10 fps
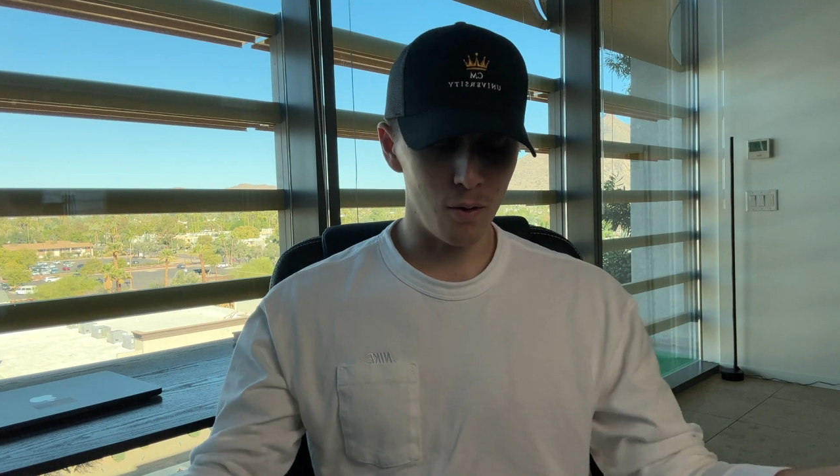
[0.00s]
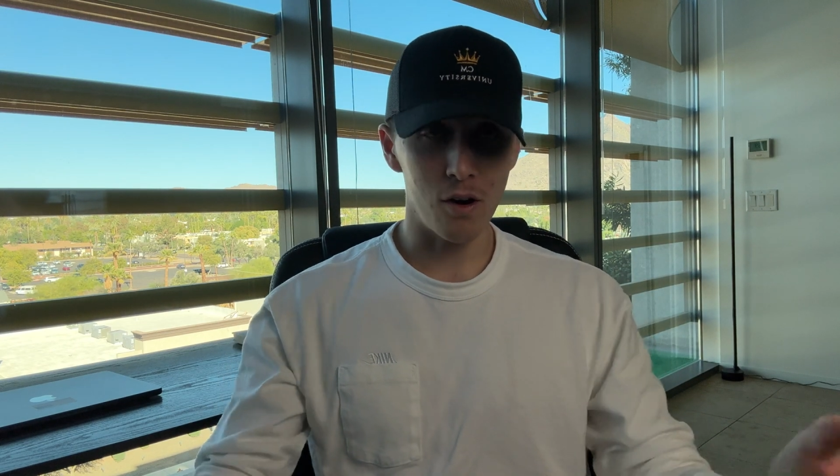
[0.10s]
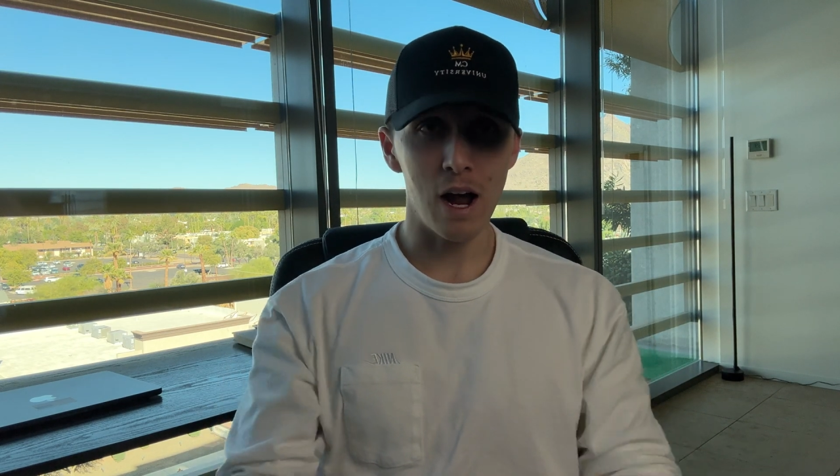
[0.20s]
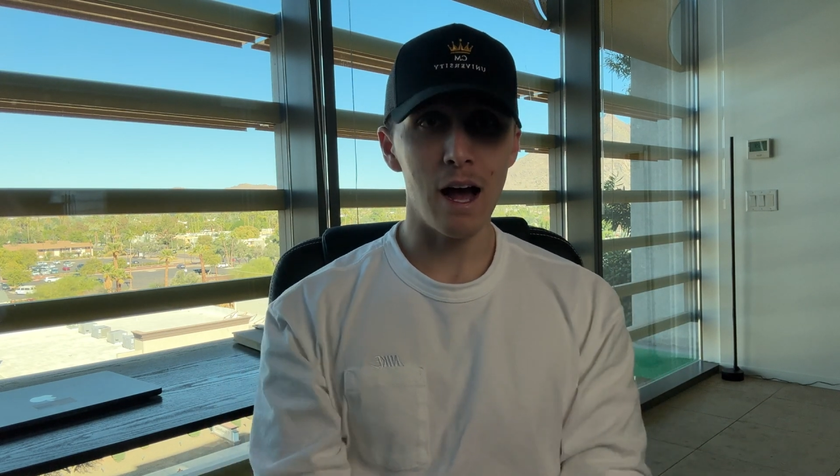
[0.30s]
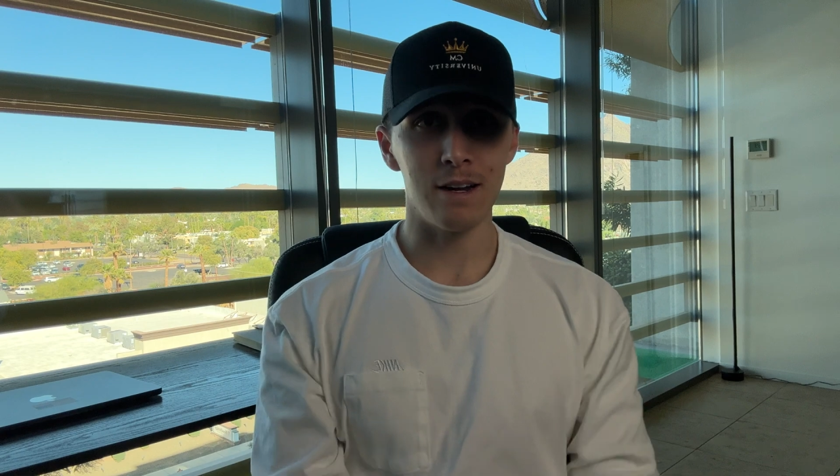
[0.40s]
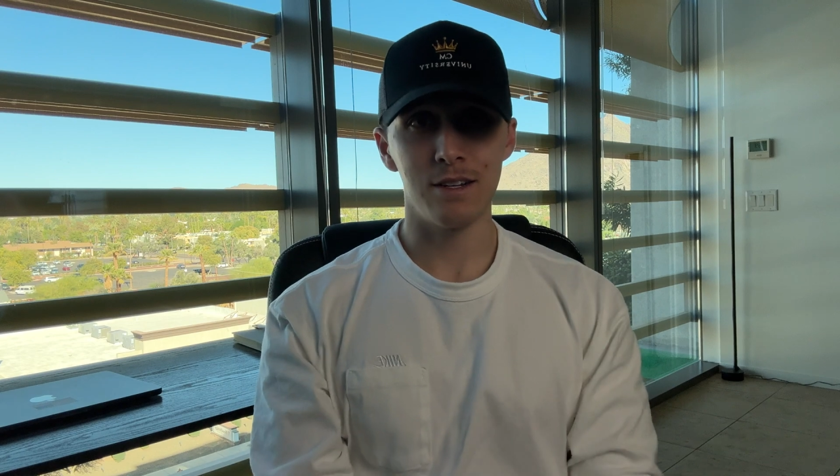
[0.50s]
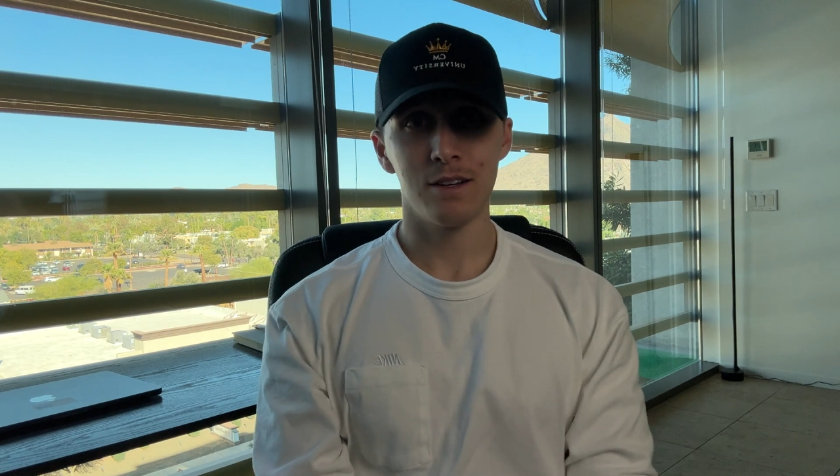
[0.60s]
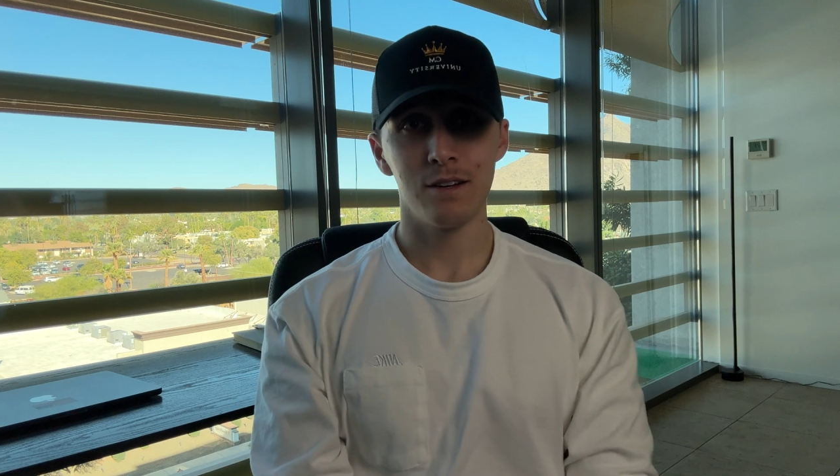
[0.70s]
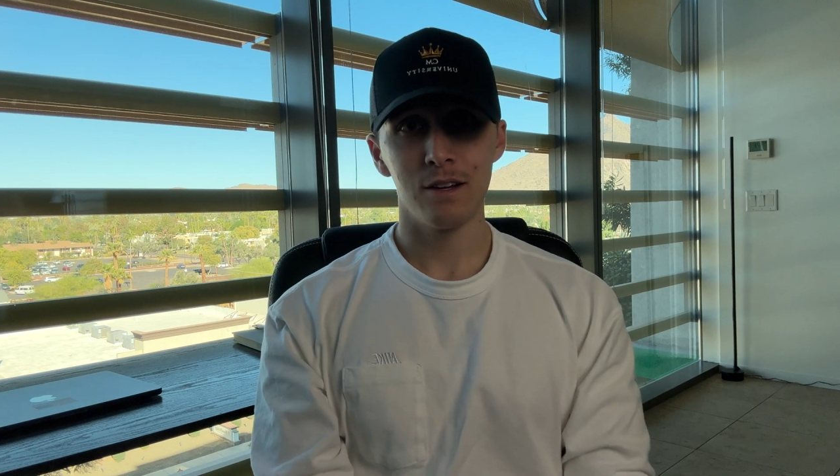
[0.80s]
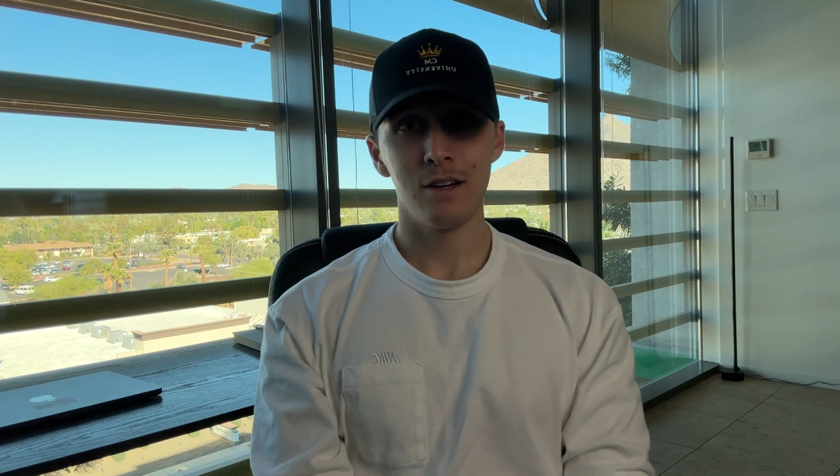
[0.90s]
are at,
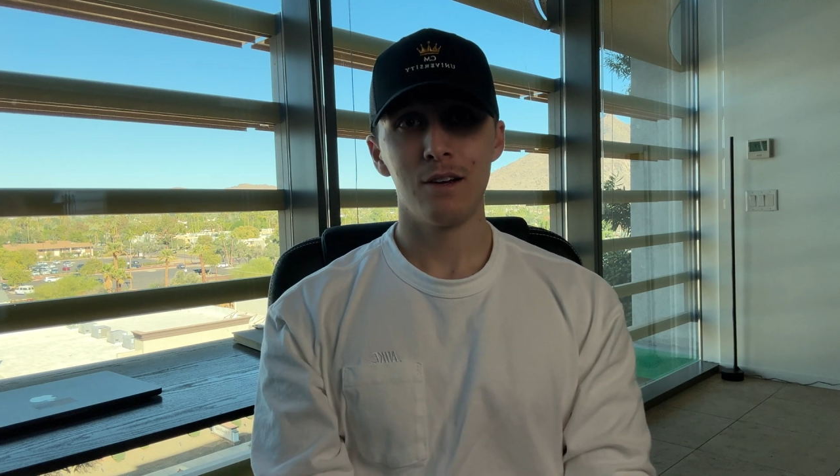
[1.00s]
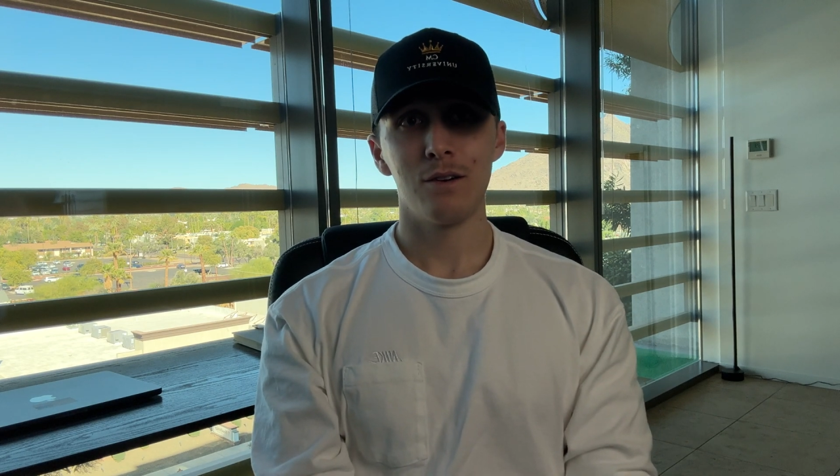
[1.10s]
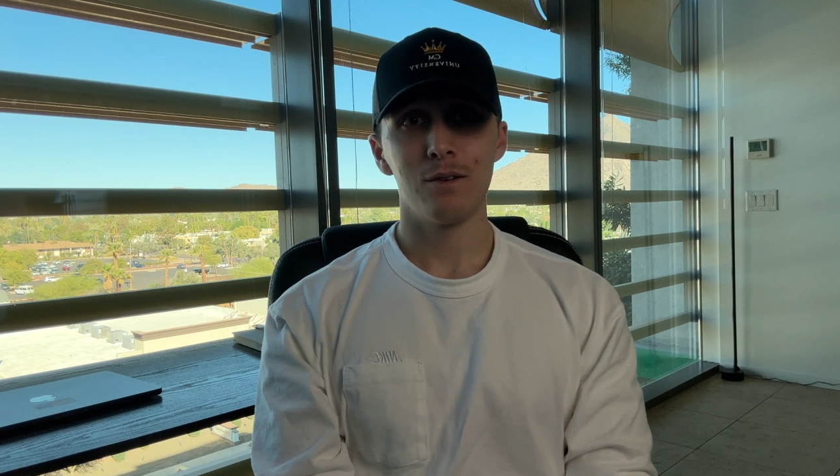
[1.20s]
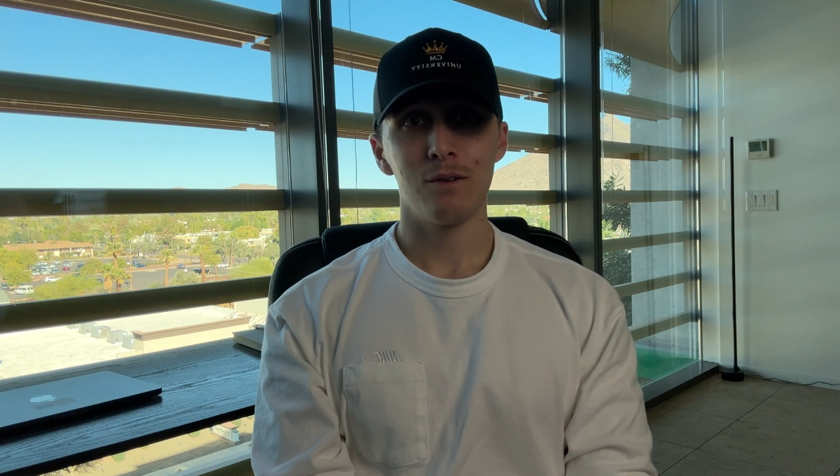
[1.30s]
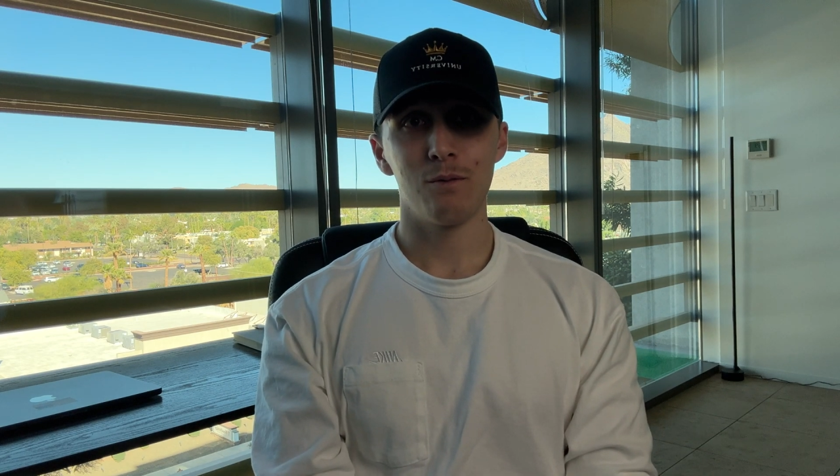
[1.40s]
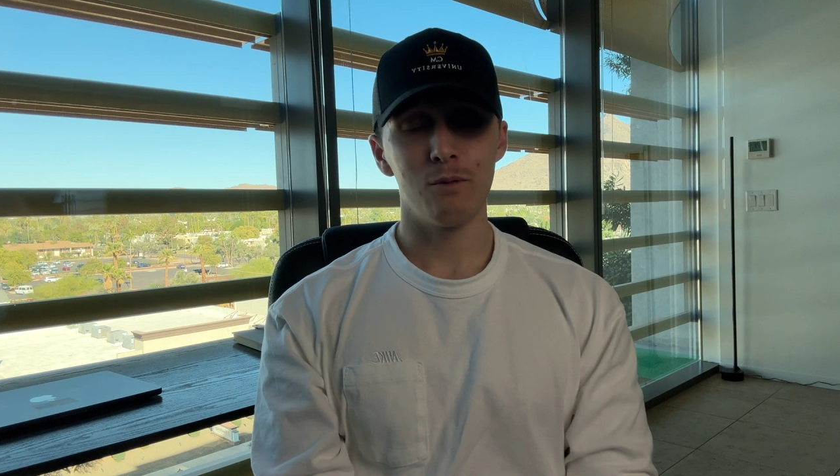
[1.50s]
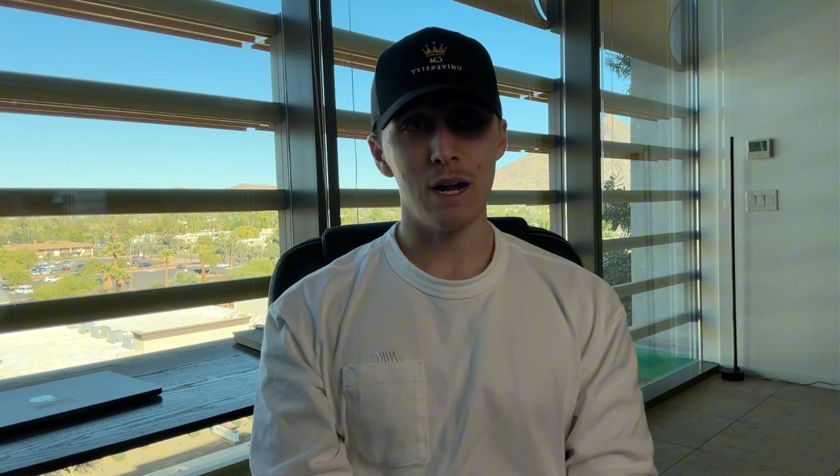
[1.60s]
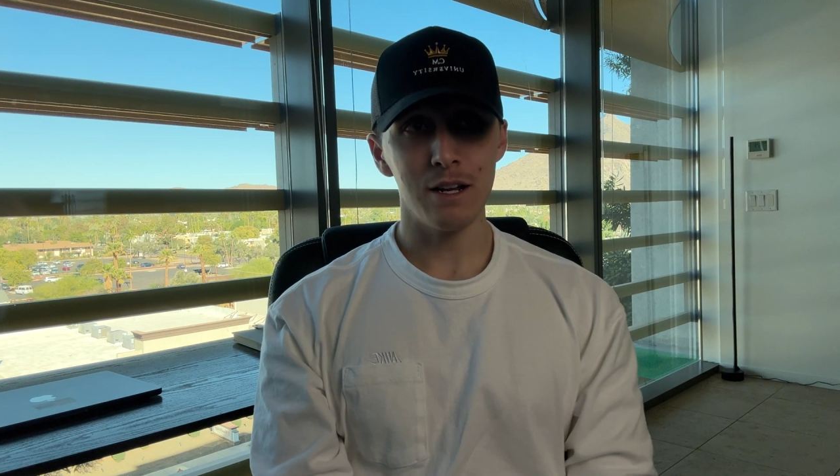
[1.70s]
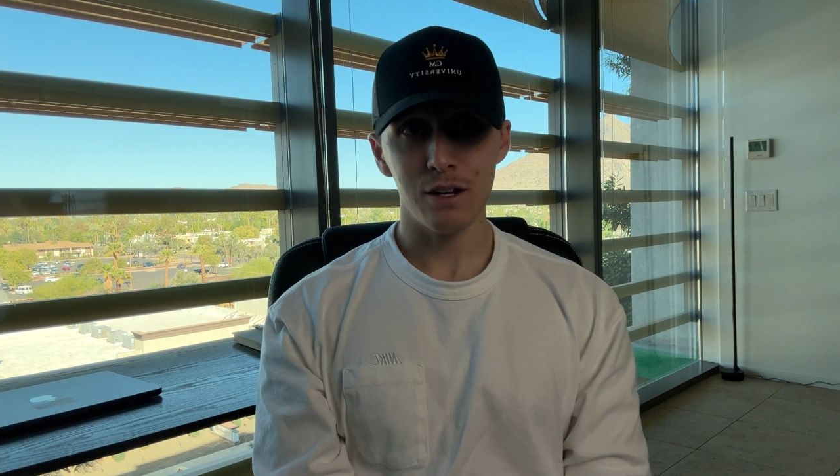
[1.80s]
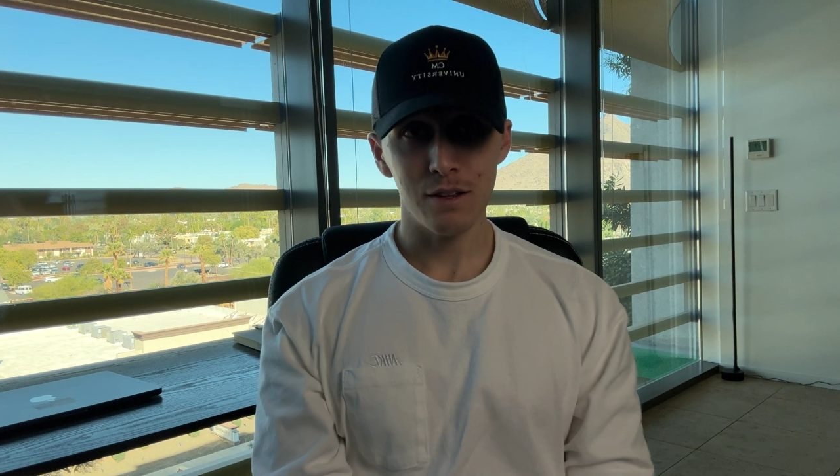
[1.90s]

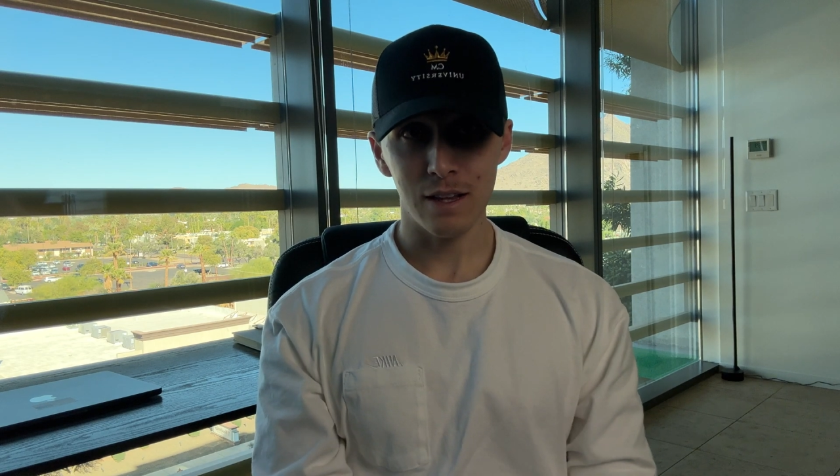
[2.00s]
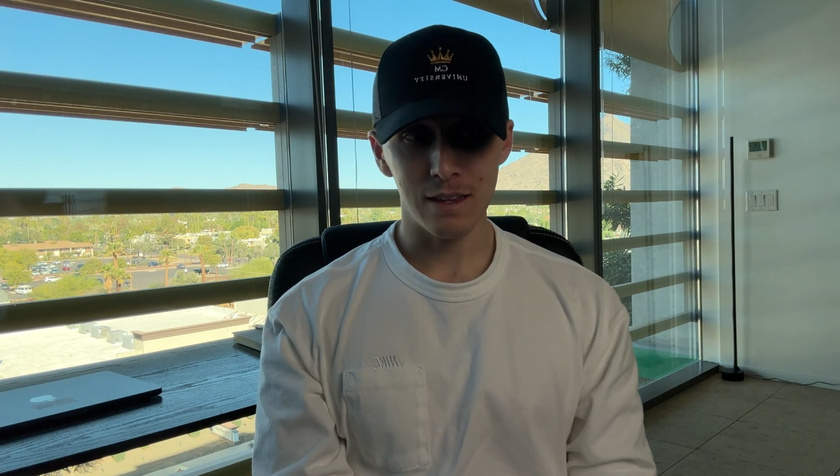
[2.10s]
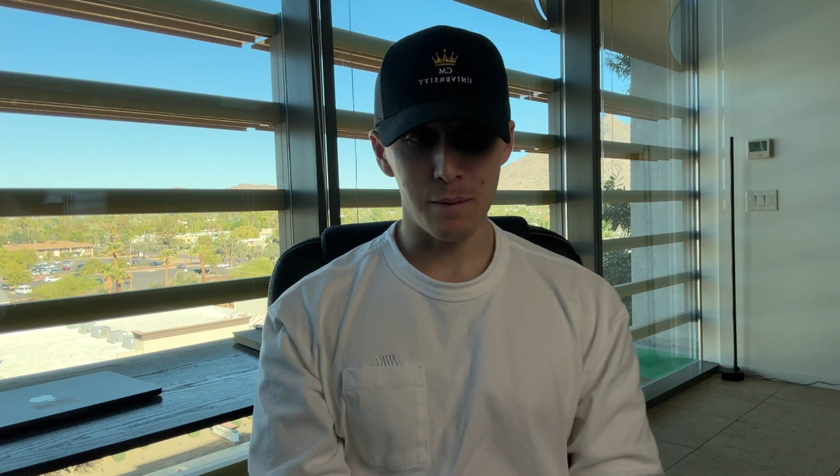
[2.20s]
right?